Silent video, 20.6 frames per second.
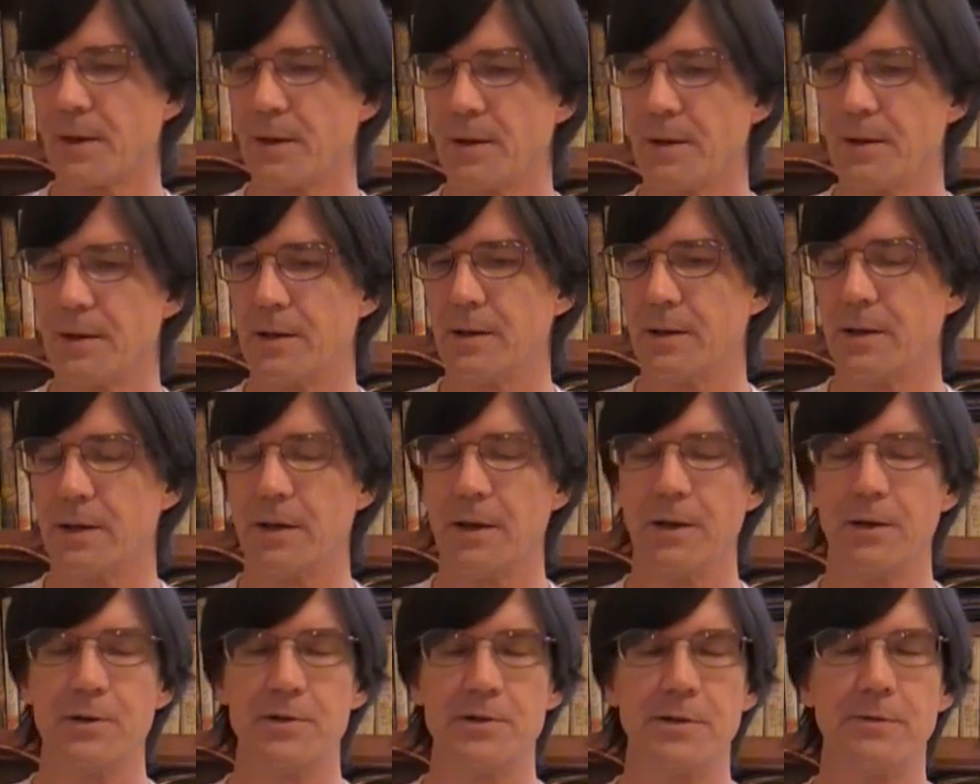
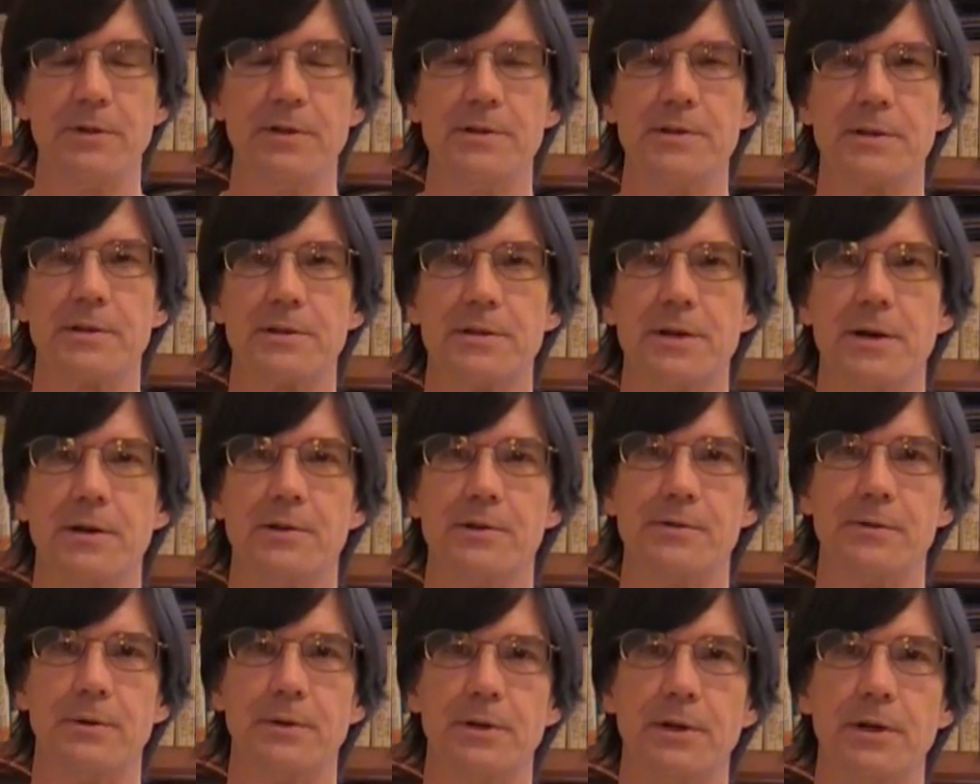$176
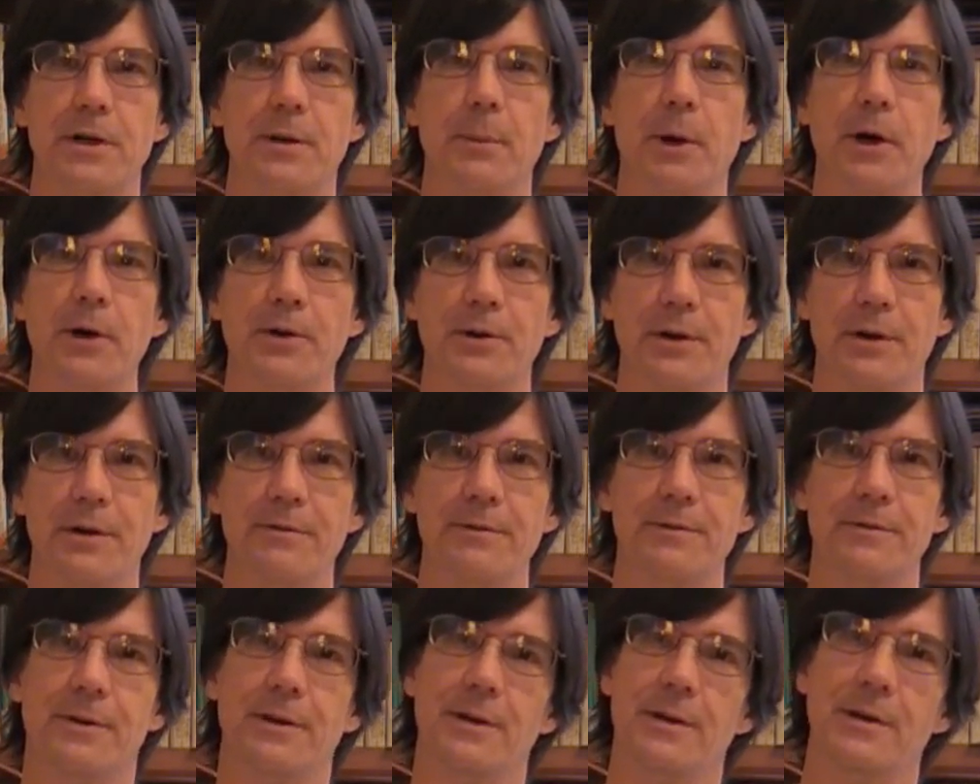for a terabyte drive,
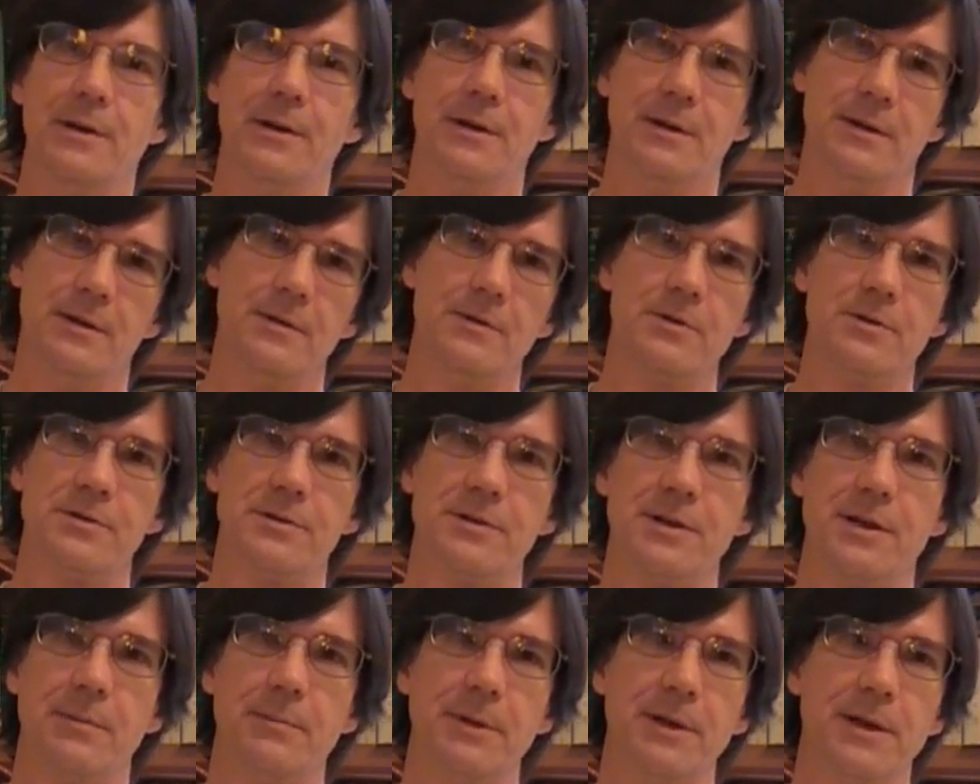which is
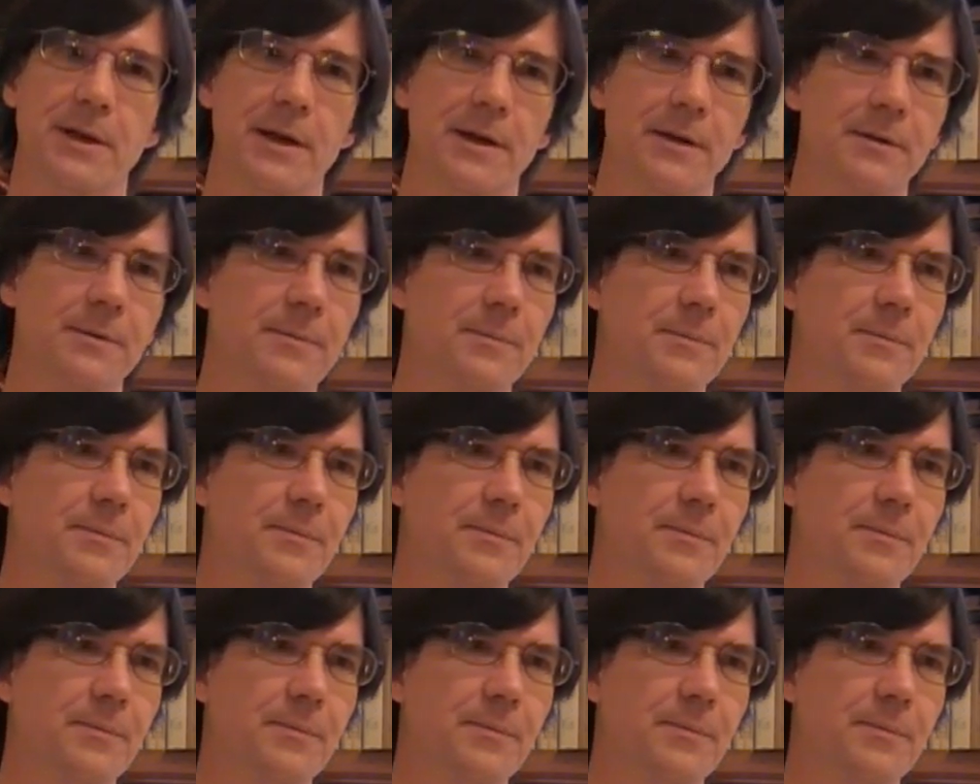not bad.